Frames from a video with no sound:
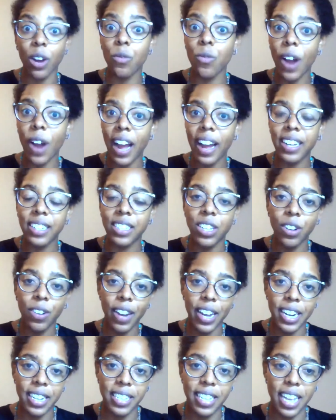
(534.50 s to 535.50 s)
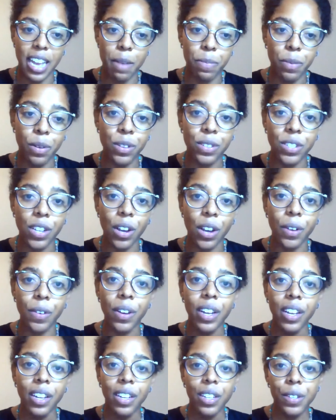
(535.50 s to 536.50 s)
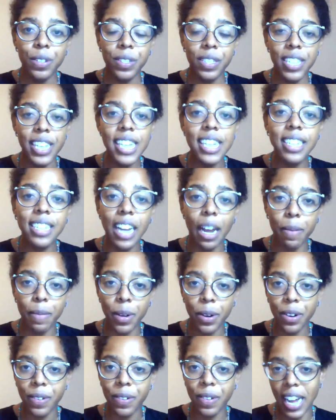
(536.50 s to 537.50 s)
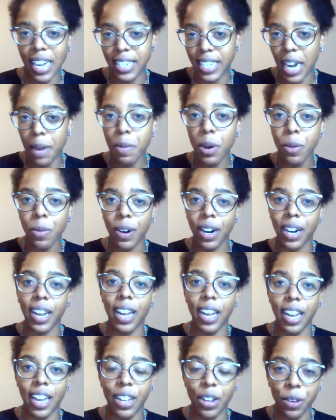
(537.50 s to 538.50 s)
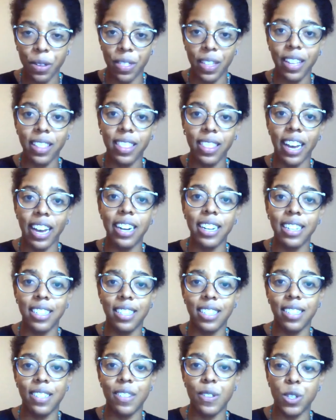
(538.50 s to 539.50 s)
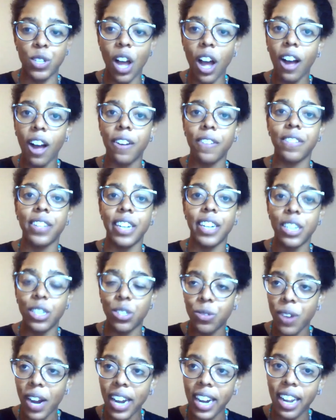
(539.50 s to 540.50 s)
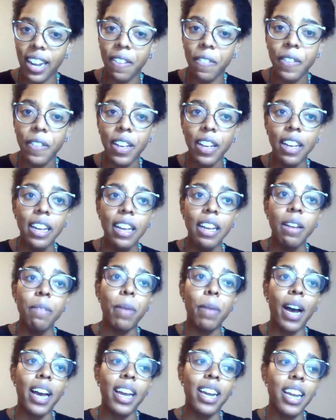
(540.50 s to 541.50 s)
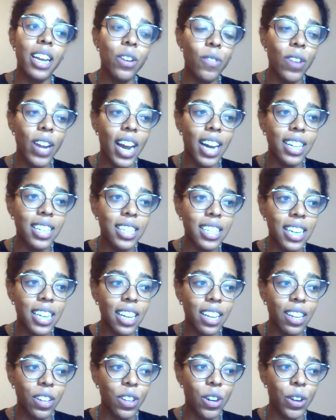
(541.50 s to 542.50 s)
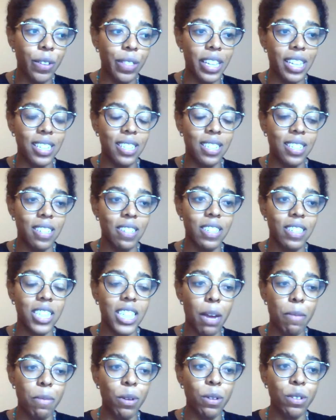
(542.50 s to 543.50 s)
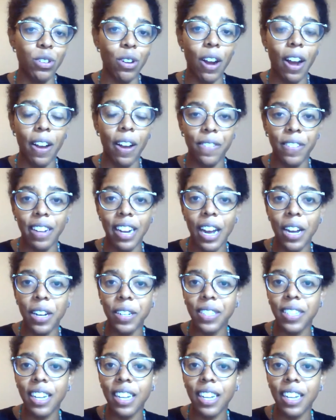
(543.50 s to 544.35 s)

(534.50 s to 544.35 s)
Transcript: or like a rug is a great example. So you see a demo working and you think that it's solved and it's ready. But in reality, you know, these demos are often